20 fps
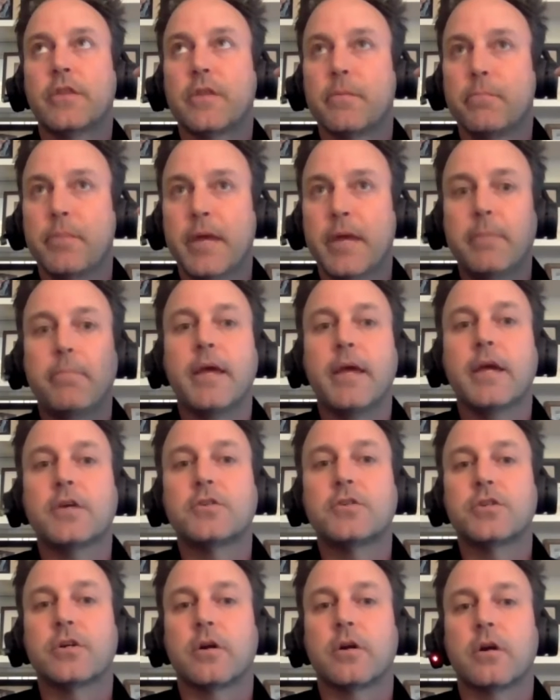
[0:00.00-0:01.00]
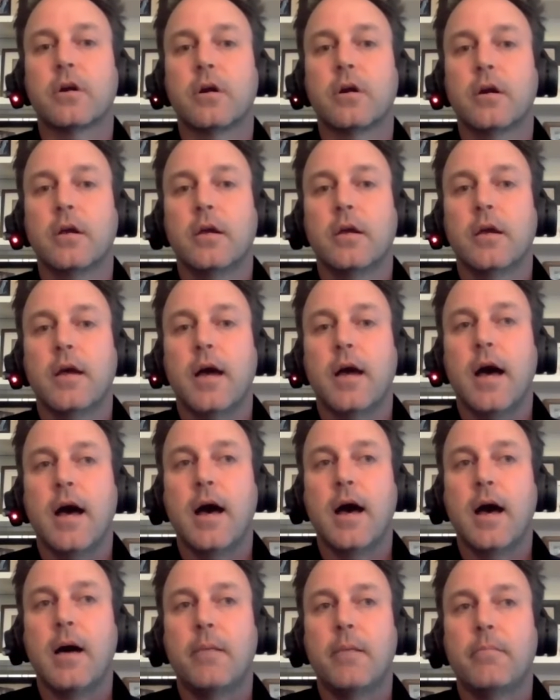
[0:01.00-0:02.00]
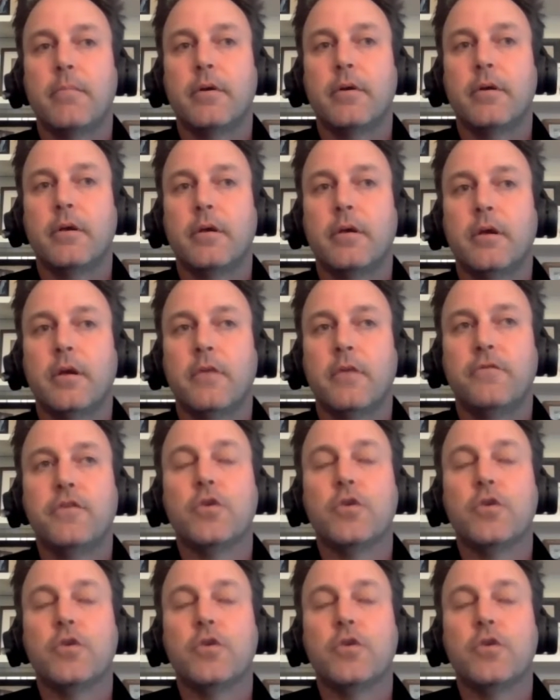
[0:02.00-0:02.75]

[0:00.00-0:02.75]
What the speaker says: at the big picture, if